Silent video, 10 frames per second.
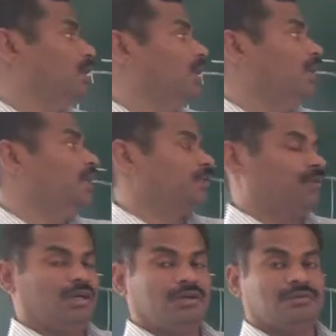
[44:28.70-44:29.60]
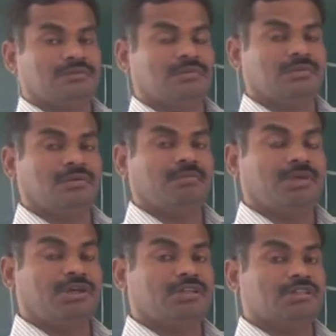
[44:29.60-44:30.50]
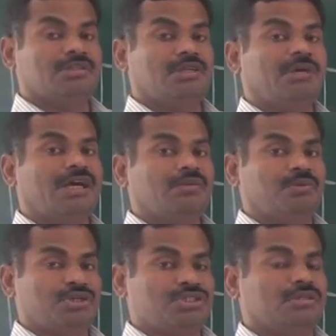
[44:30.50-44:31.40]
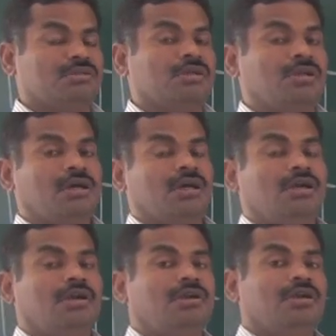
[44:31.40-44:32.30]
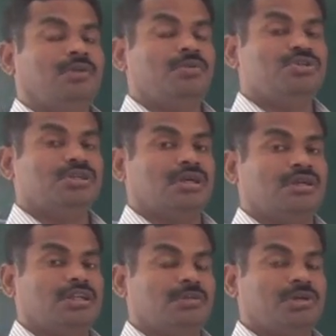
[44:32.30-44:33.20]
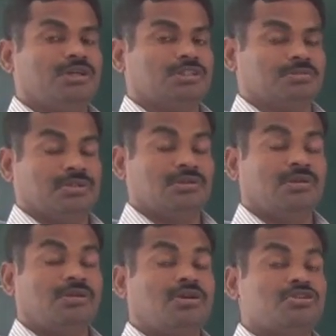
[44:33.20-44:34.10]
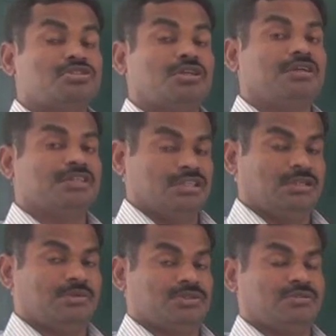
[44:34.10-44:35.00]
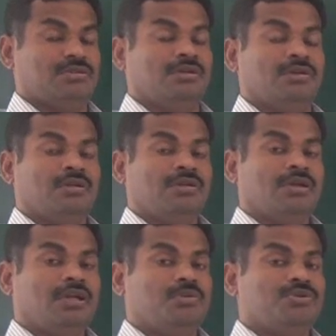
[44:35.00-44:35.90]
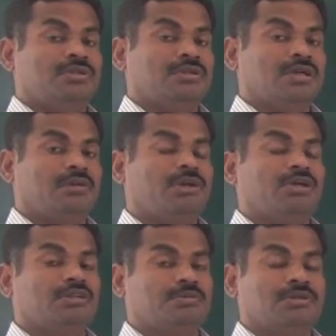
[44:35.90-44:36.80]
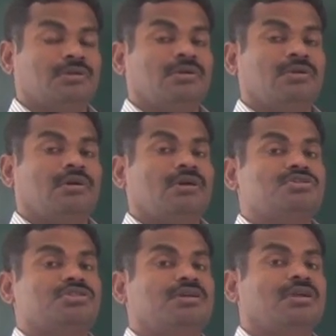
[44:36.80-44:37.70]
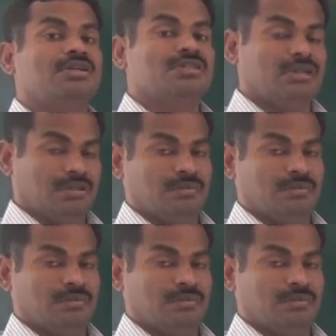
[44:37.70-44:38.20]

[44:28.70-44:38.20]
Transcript: electric field, because of the barrier potential, and the diffusion current is because of the concentration difference. The diffusion current because of the concentration